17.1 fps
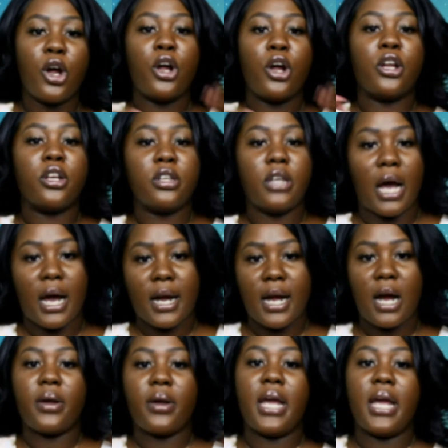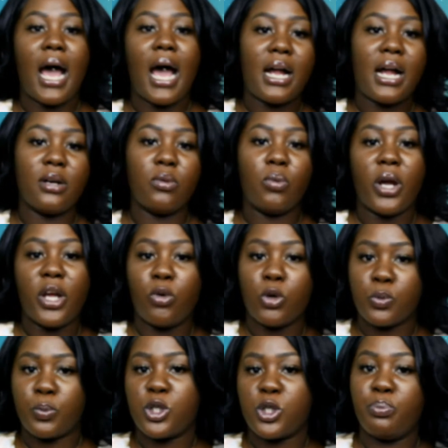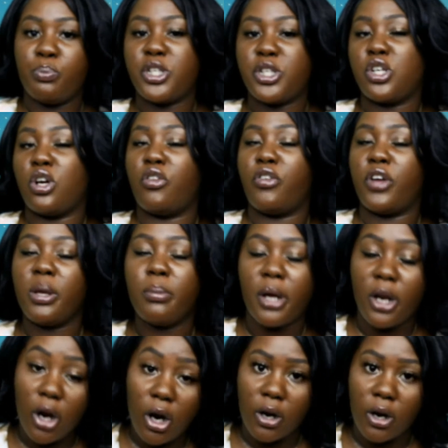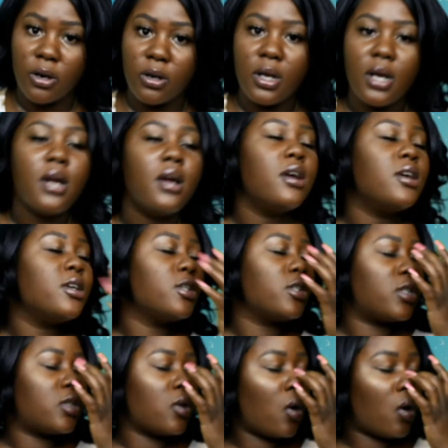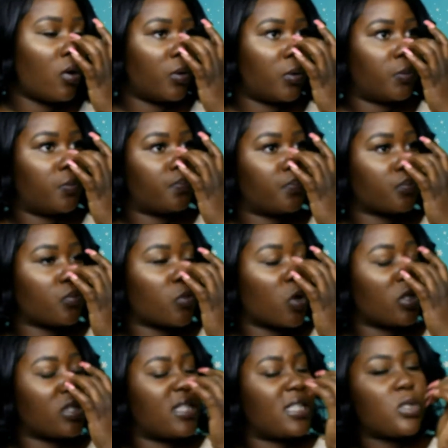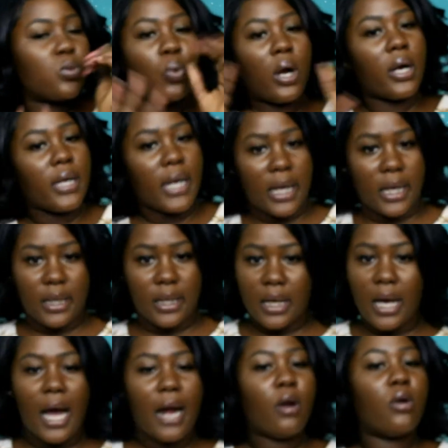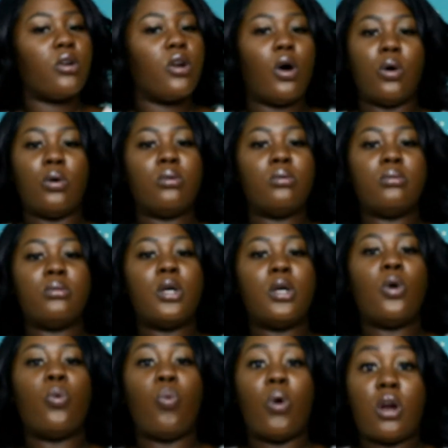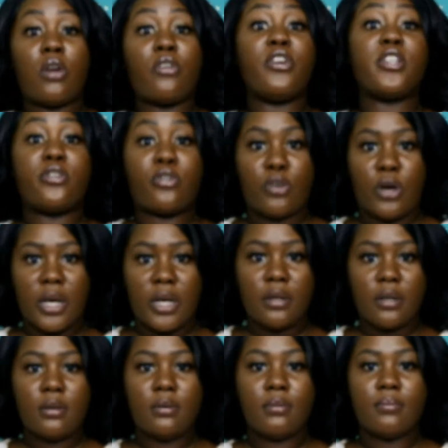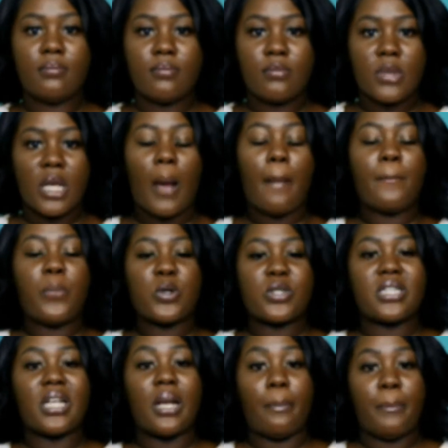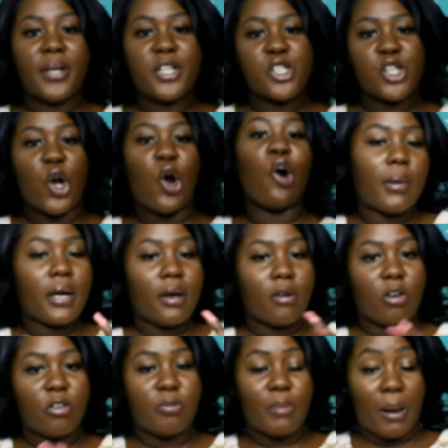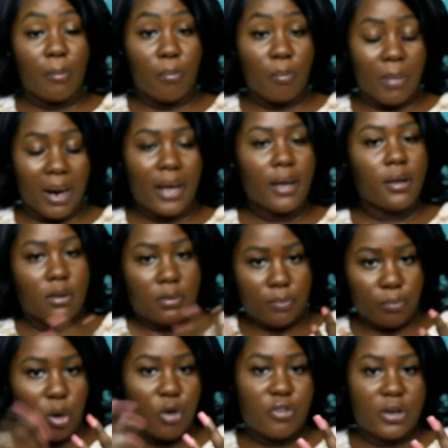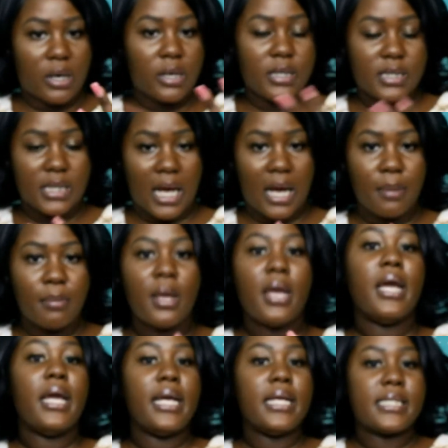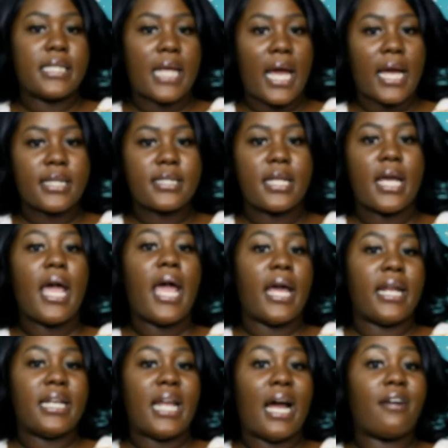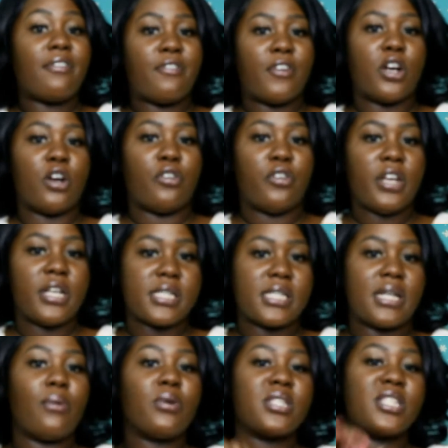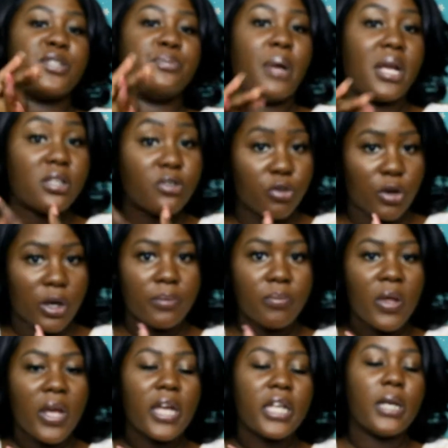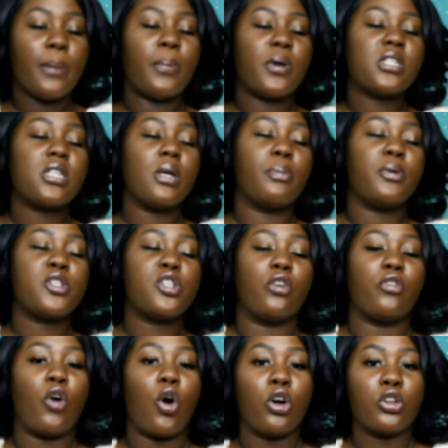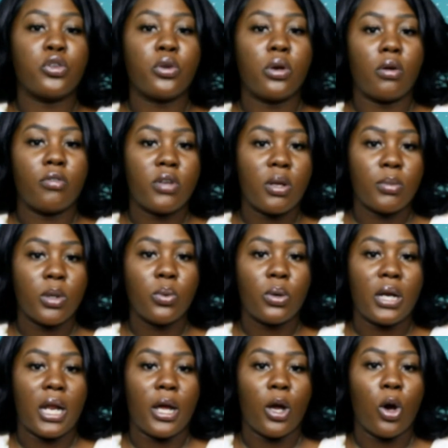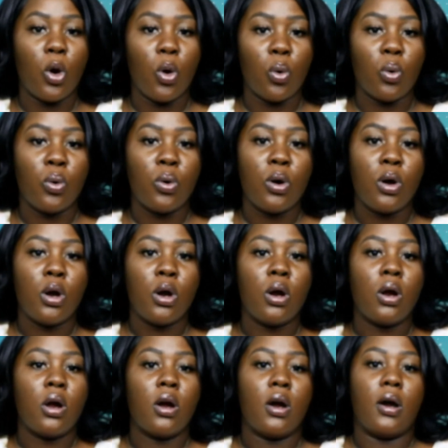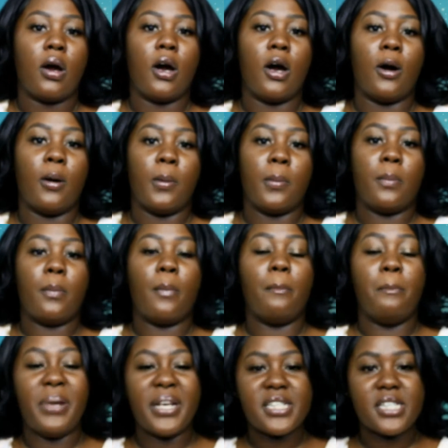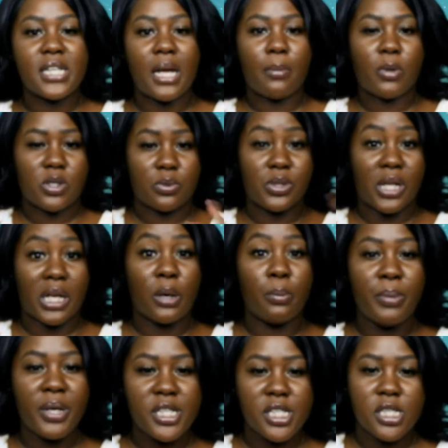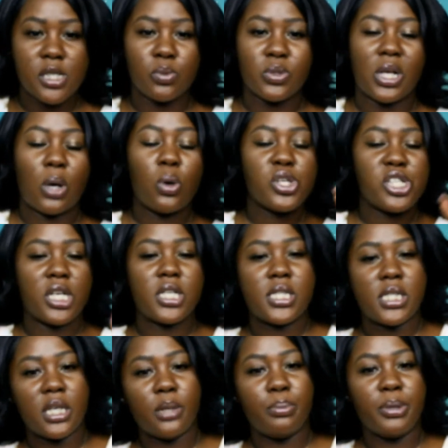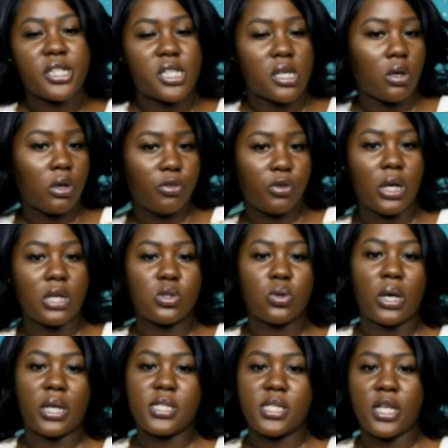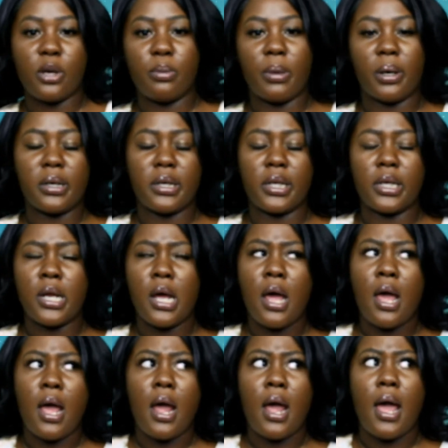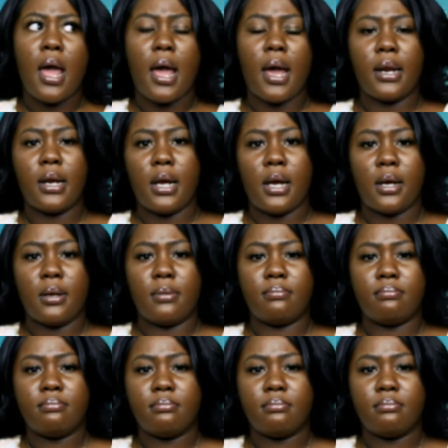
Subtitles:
the account he had where he was posting picture of him and her. So just one day, I don't know, one of his friends posted a picture of my boyfriend at the time, his ex, and that friend of his. That was his best friend. They posted a picture of all three of them. They were like, oh, beach time, because it was at the beach. It was at Ocean City Beach. I don't know if you guys know that. It's here in Maryland. And then